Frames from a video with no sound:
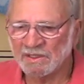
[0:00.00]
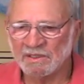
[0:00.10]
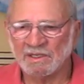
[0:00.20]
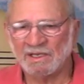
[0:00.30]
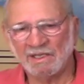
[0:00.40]

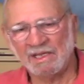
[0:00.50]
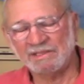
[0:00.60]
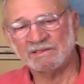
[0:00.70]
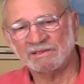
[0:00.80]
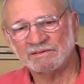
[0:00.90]
I
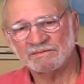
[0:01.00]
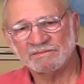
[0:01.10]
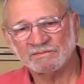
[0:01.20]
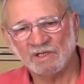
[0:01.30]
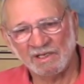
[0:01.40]
liked
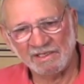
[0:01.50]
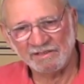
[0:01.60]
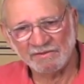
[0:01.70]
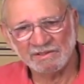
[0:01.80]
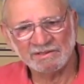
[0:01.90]

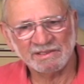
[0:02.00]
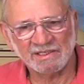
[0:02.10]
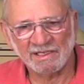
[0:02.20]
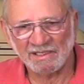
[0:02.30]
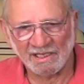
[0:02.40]
Haleiwa, and
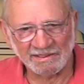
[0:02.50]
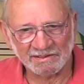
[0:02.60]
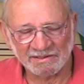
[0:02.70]
I liked